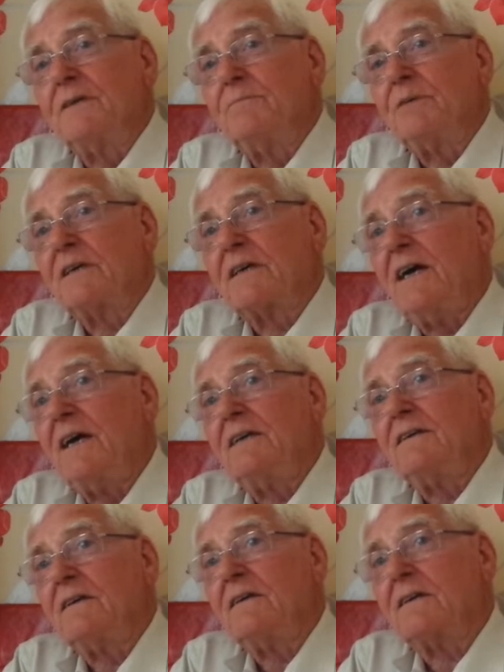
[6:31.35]
But
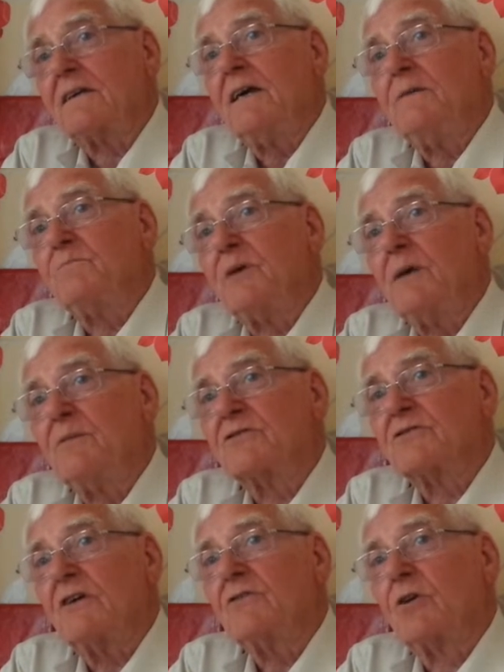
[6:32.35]
again, you know, again, people are
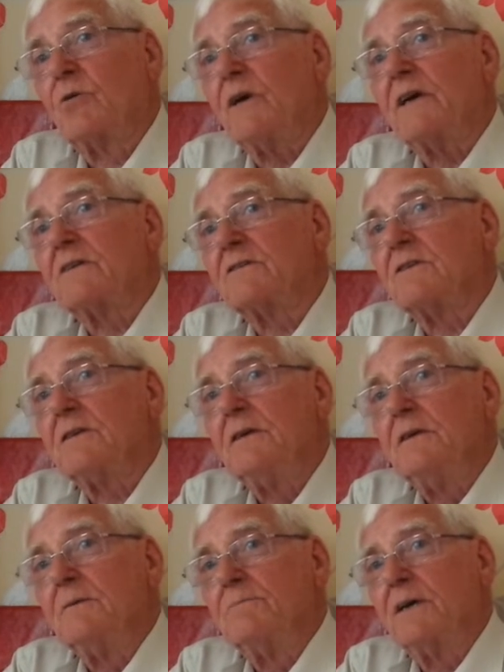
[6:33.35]
so quick to
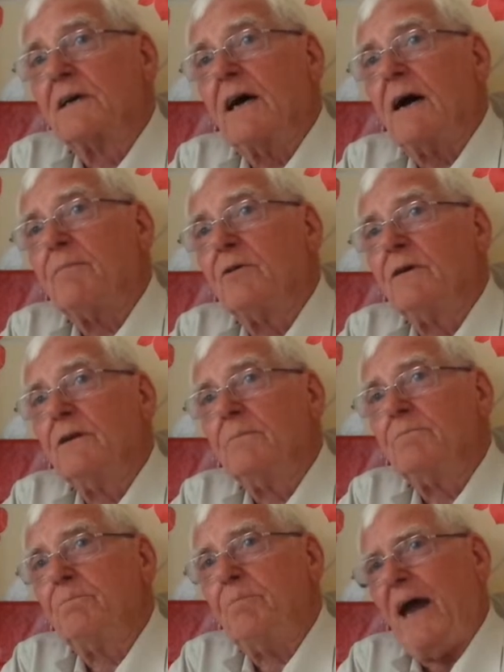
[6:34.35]
pick up on the
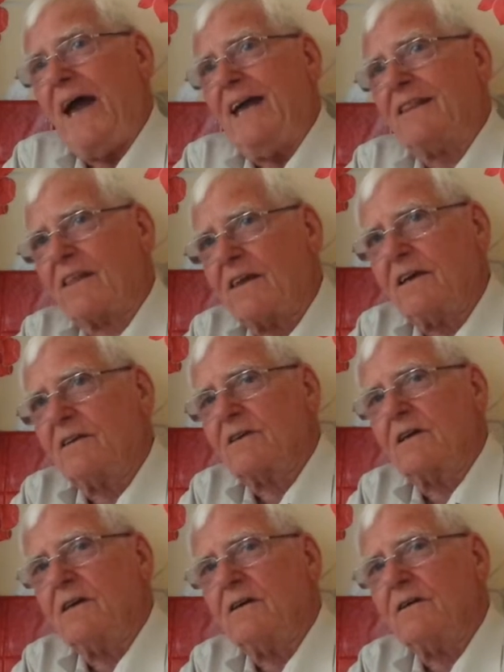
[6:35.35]
bad things
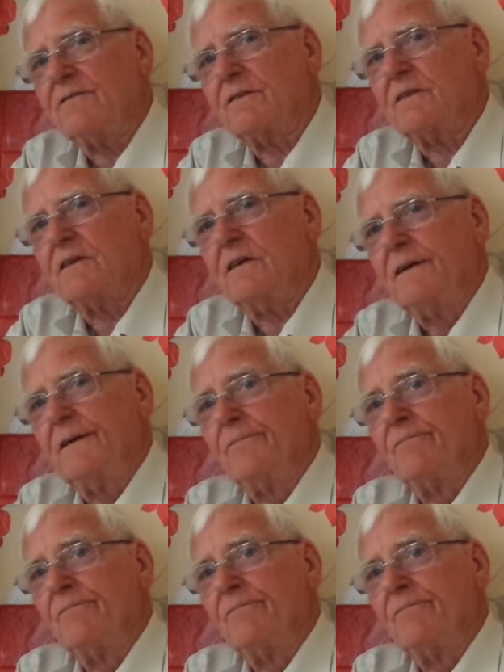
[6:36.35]
in life, and it